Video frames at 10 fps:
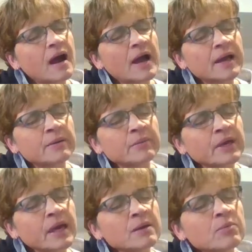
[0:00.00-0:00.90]
I am
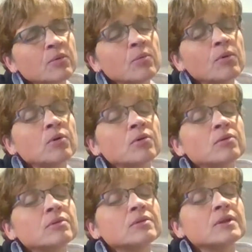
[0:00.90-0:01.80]
capable.
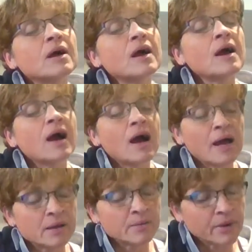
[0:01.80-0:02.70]

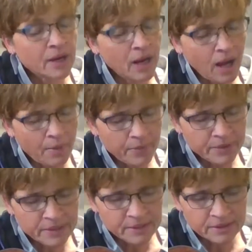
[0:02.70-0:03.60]
I am
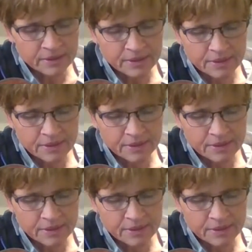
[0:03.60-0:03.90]
competent.